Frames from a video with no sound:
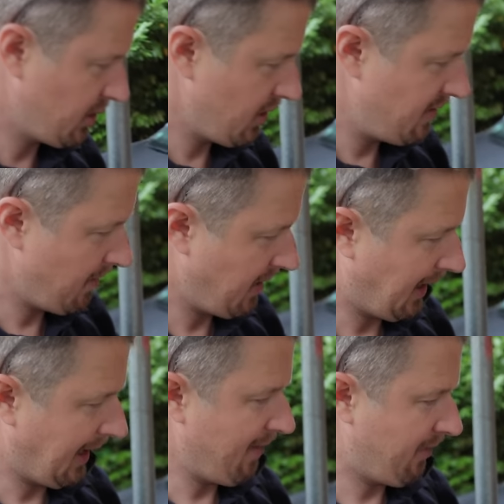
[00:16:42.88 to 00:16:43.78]
show you something
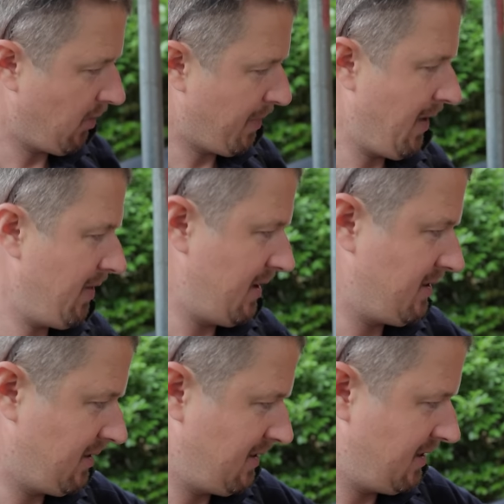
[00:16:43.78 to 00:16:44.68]
clever about this,
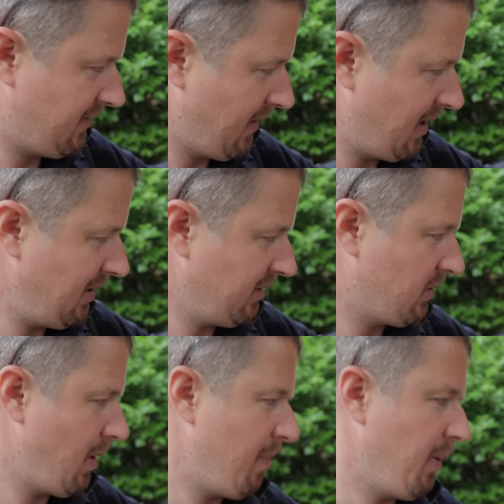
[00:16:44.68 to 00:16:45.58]
because this funny little square